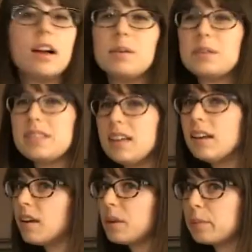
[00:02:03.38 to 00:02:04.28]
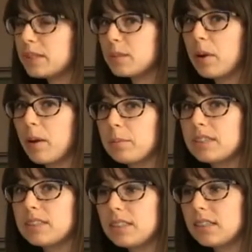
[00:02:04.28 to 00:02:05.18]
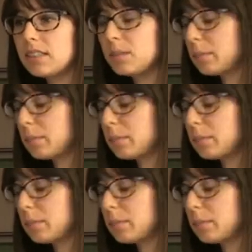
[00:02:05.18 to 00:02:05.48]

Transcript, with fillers: I was thinking I could put some pumpkin seeds,